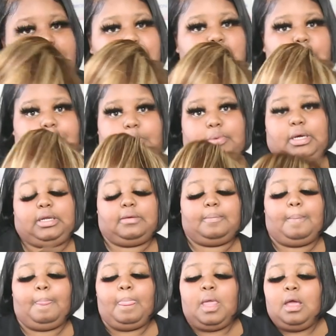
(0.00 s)
really tripping about it.
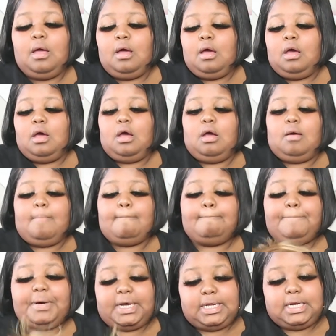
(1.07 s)

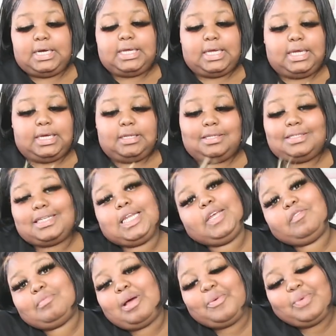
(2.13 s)
But again, this ain't
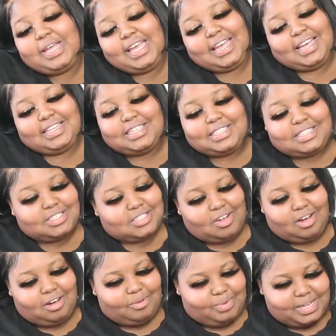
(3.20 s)
even my wig, this is
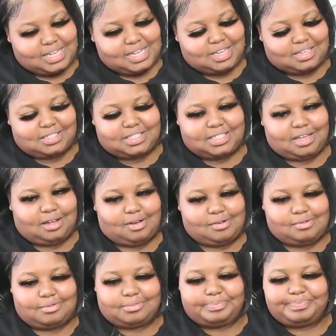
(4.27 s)
y'all wig.
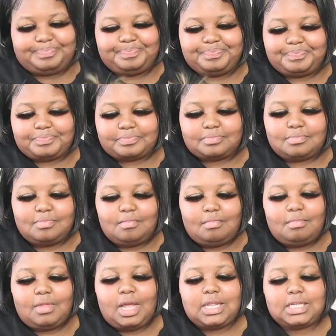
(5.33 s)
So
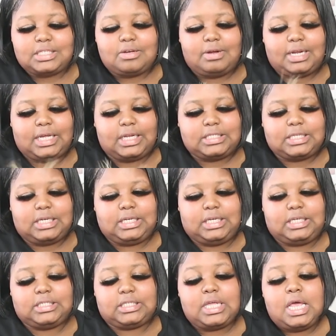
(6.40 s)
let's go ahead and get into the
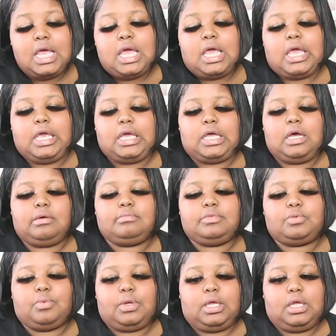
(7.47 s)
deets. It
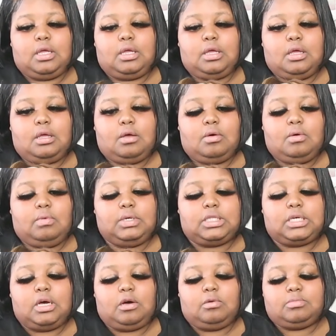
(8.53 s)
comes
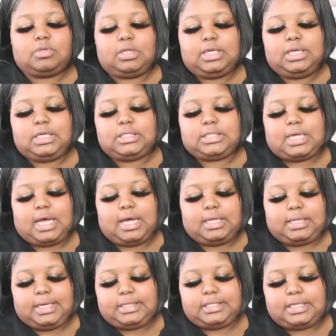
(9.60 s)
with combs on the
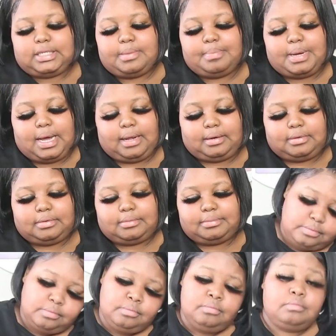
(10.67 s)
inside, lace at the
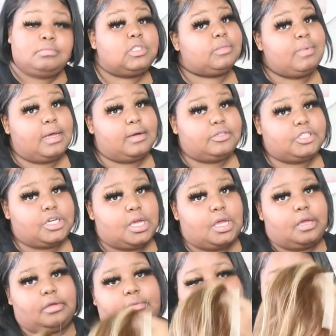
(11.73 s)
bottom. Smell
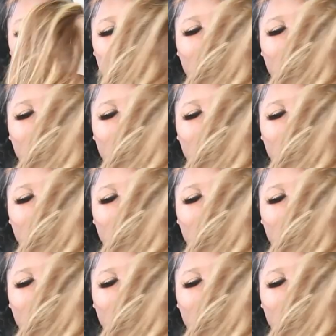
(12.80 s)
check.